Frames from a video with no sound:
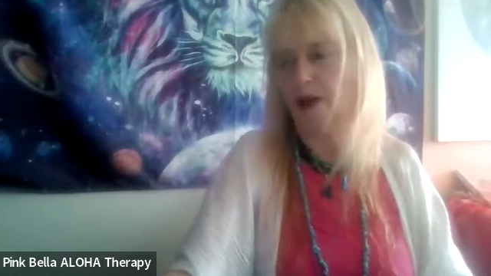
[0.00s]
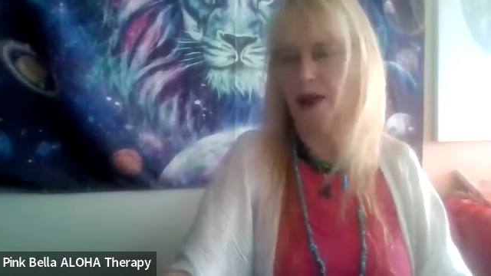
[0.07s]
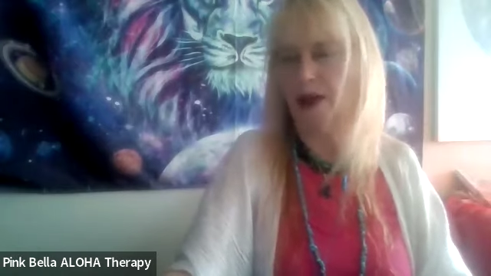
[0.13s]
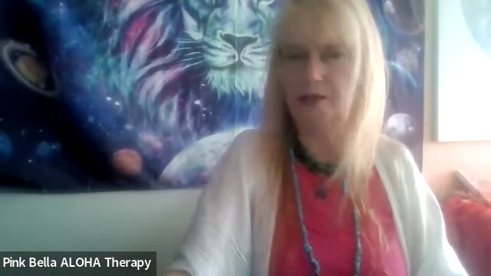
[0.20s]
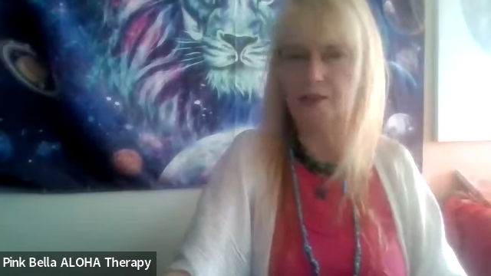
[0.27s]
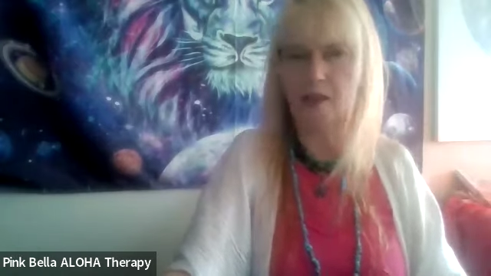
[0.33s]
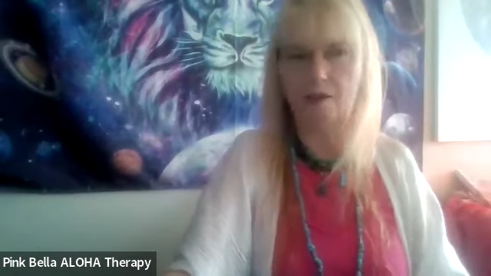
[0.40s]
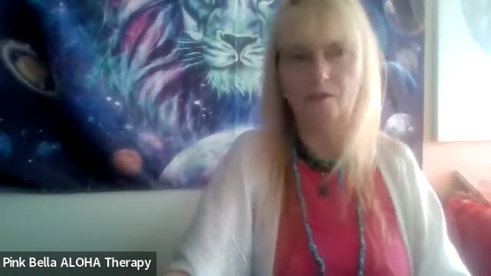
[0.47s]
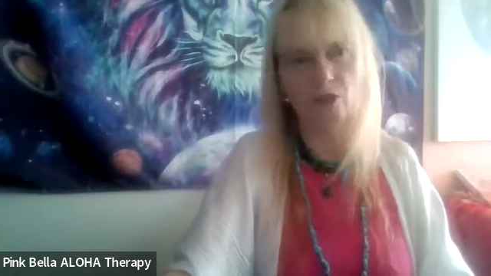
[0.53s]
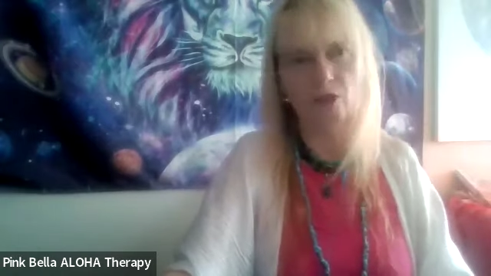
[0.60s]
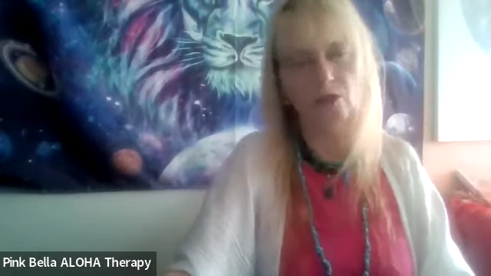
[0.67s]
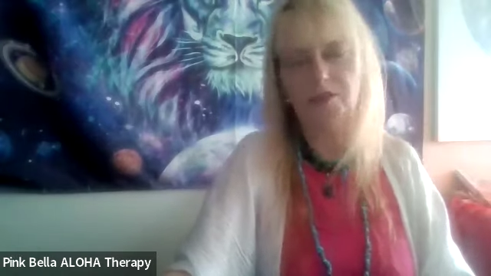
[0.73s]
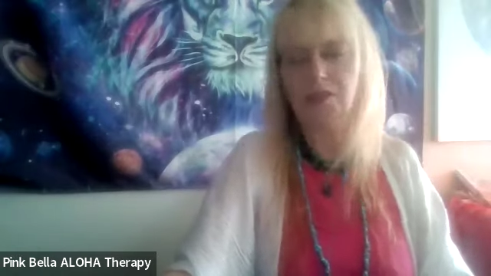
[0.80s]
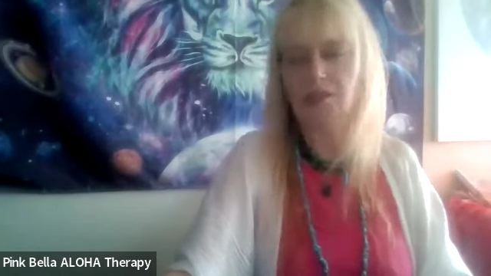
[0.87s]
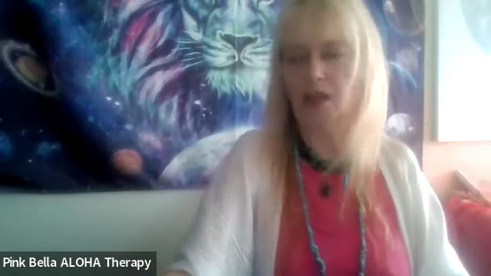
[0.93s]
I've
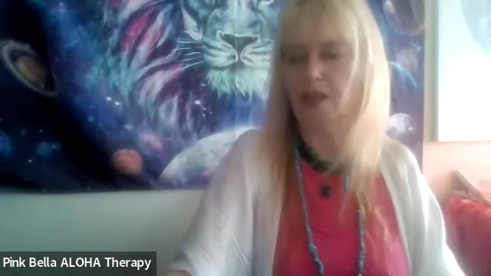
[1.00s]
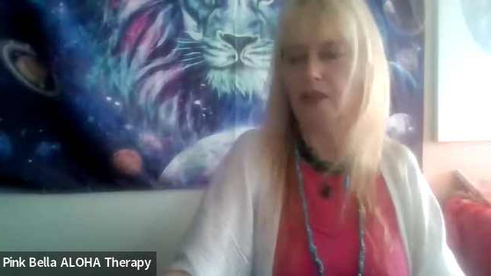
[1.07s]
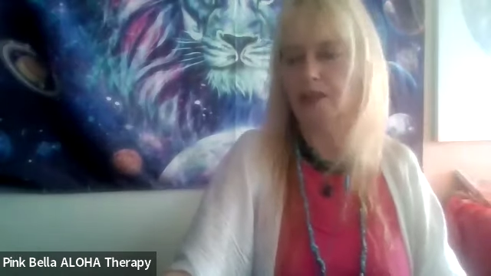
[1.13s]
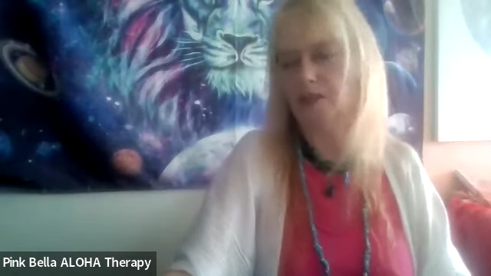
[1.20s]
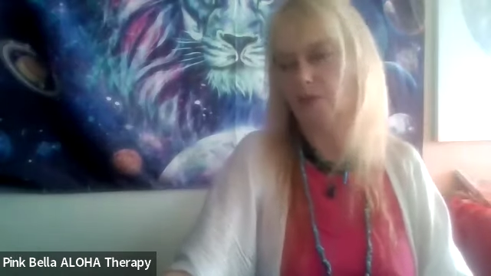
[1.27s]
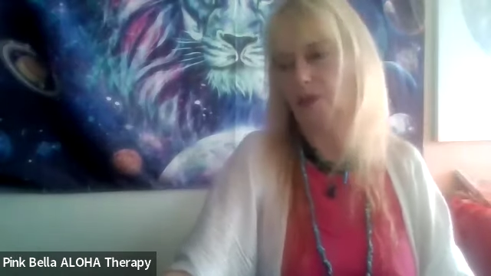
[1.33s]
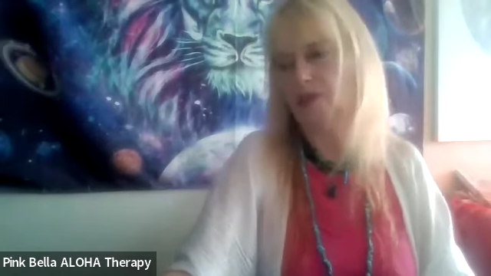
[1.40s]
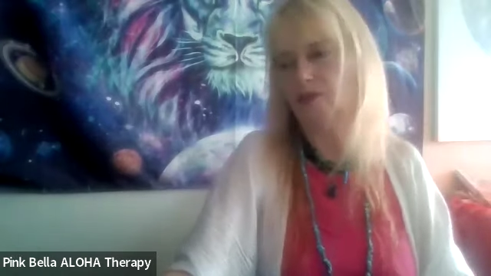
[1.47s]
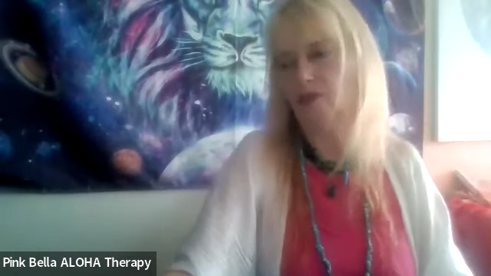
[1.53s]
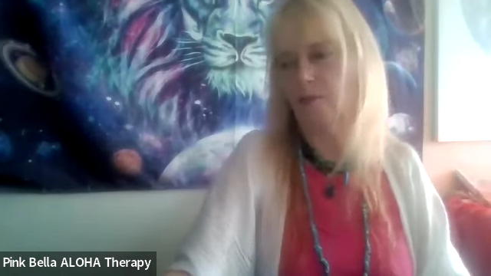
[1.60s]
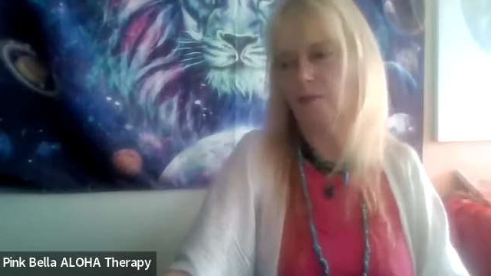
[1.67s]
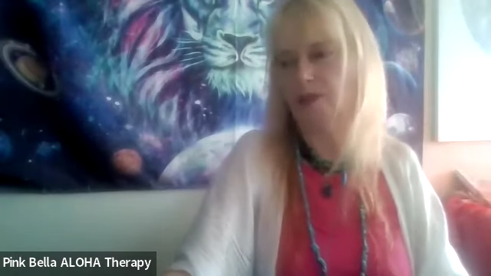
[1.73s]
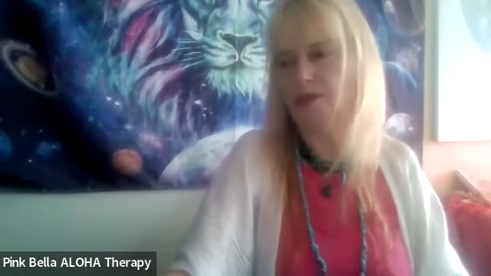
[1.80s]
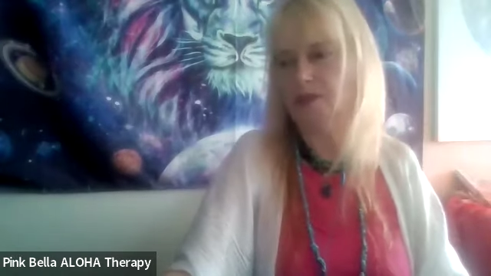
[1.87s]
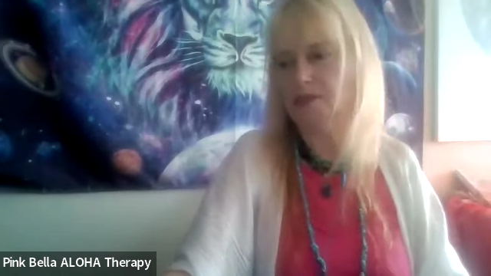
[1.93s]
always done it this way, so
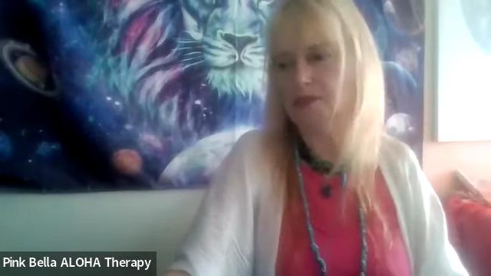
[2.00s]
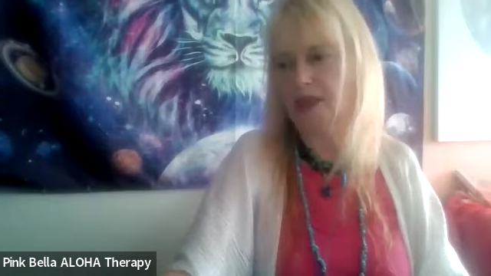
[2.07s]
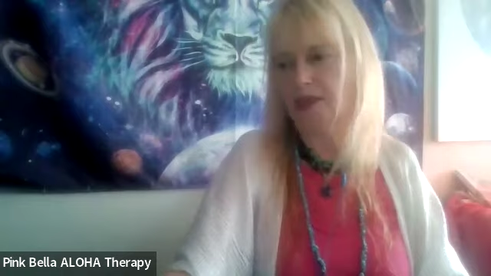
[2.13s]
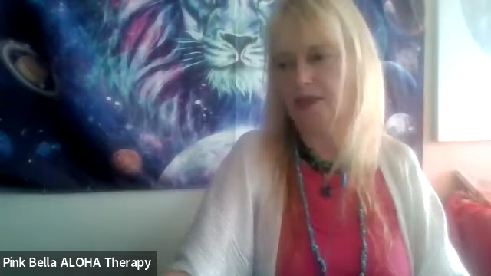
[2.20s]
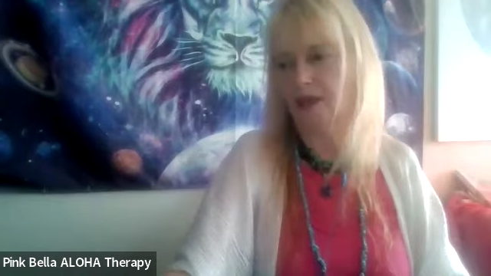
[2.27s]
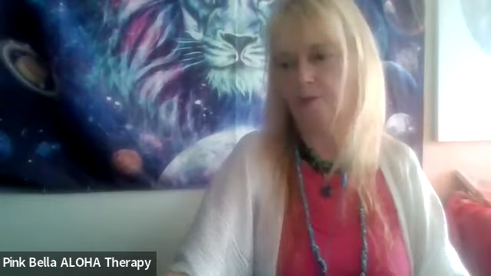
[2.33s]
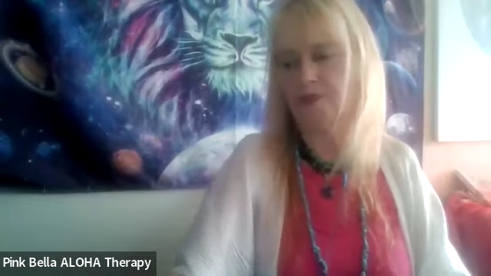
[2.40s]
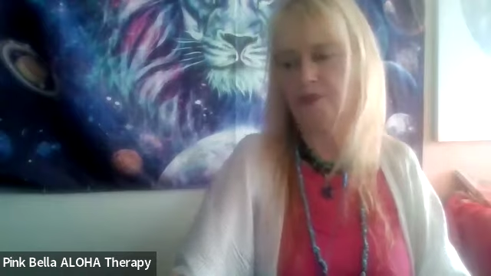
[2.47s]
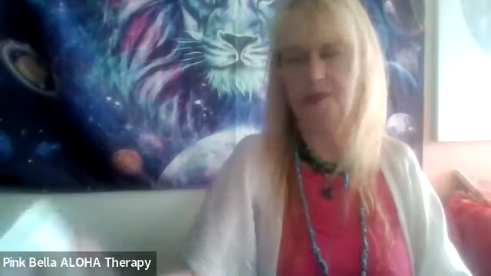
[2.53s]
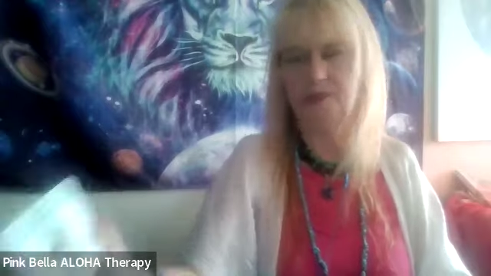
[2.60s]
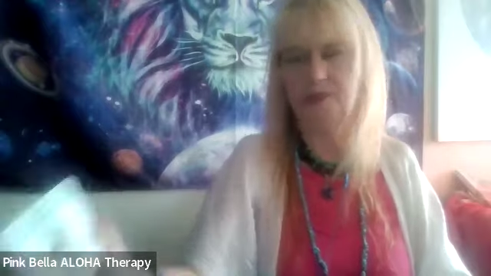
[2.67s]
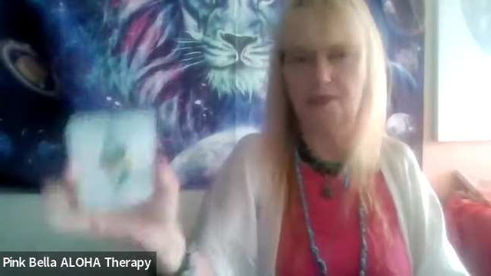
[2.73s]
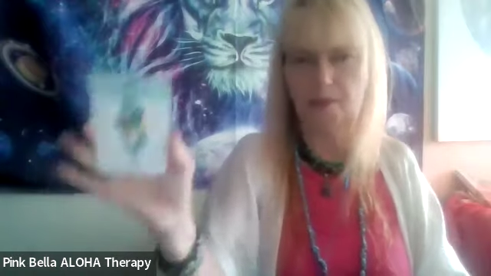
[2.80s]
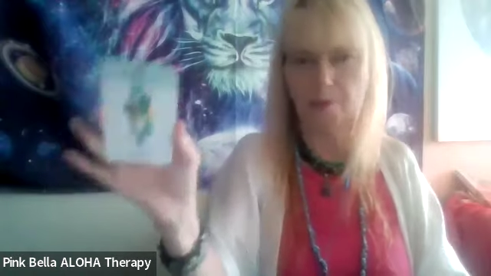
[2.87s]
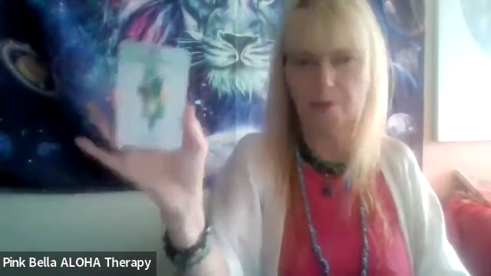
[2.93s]
I'm going to stay that.
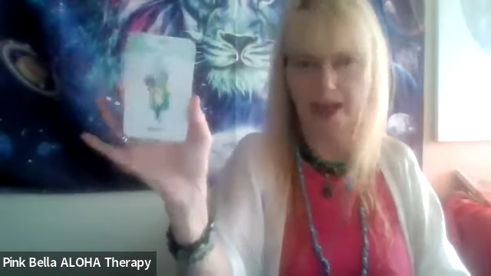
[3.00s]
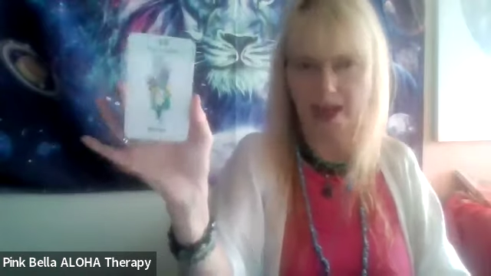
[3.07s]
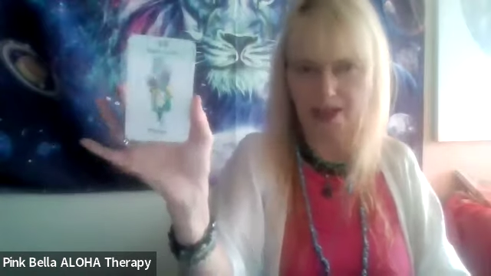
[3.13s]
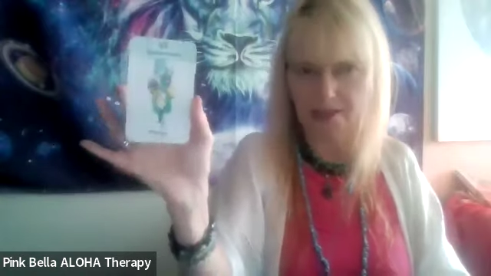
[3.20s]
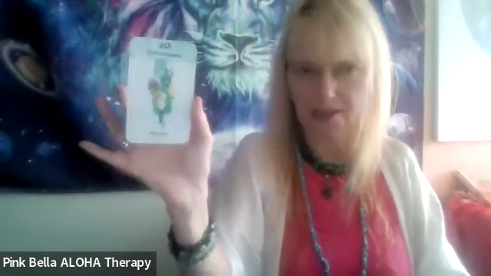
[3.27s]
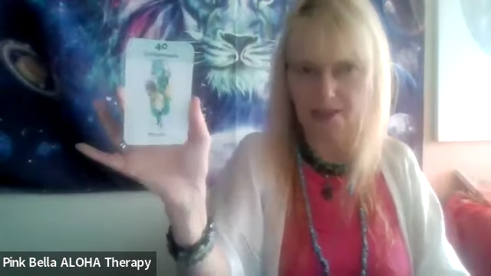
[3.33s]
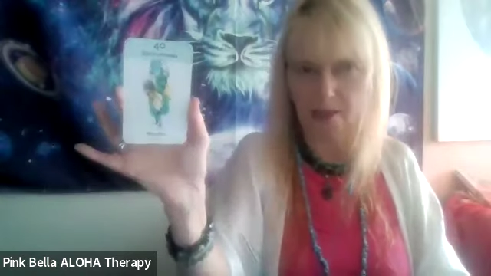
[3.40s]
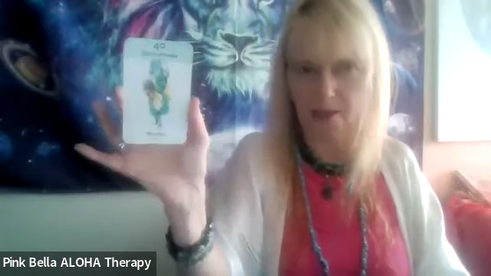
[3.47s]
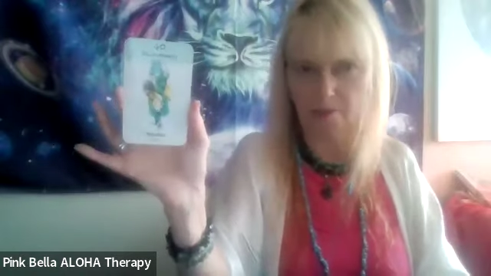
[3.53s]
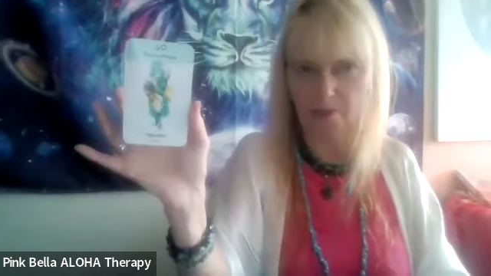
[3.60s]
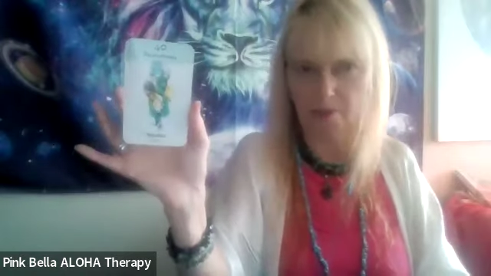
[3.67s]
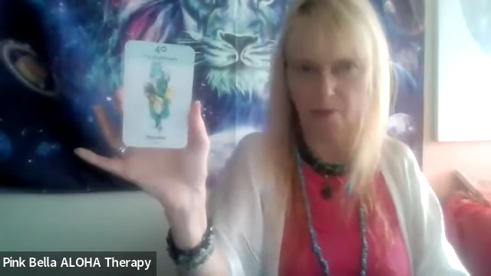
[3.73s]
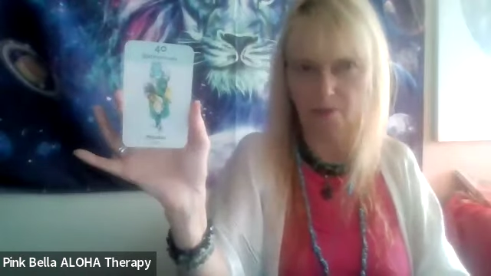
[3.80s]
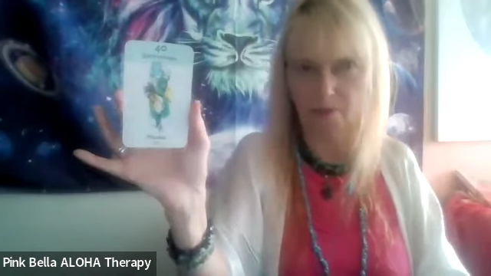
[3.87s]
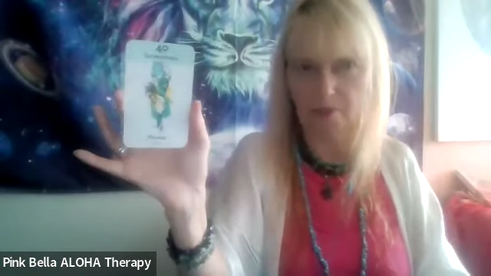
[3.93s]
This is a past
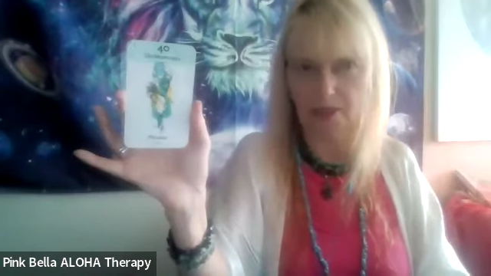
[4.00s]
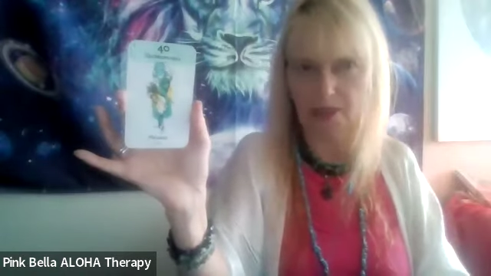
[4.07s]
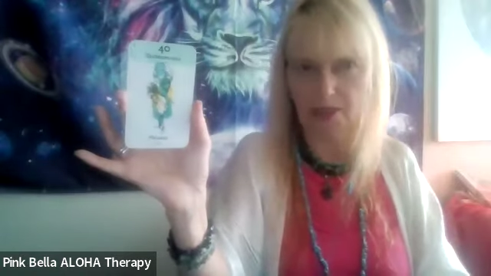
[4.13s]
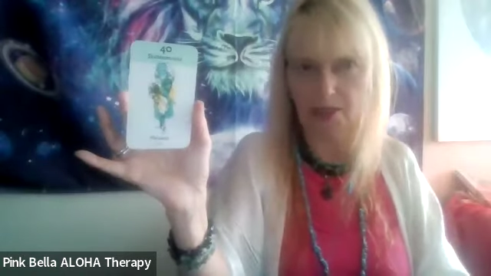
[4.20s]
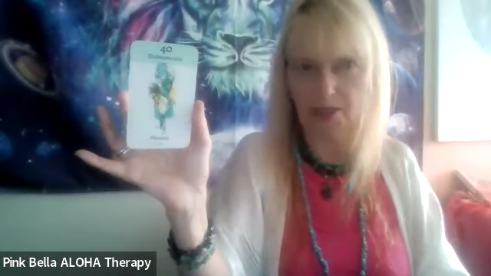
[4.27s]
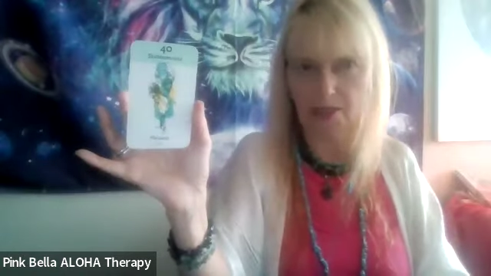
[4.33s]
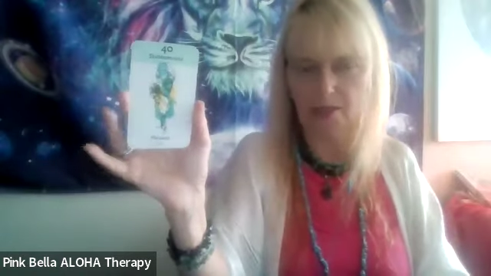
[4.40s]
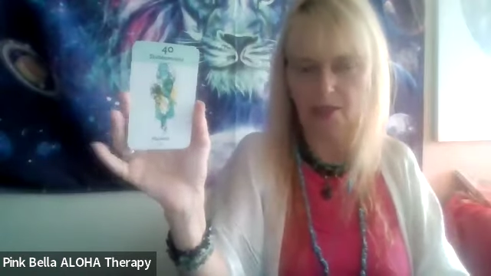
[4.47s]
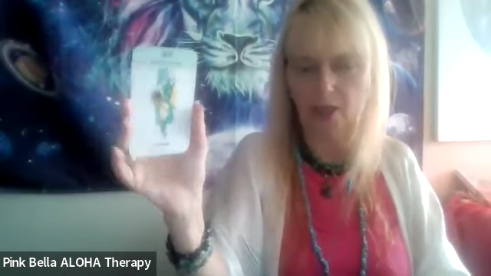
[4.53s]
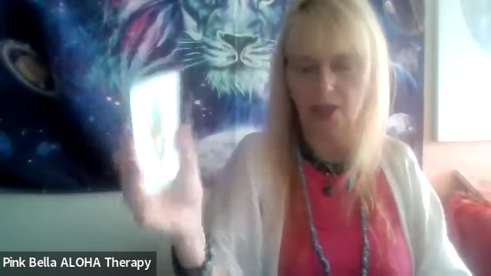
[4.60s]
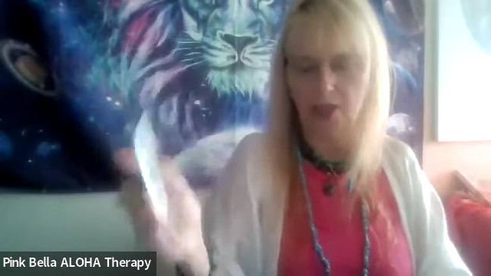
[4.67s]
timeline with Pleiades.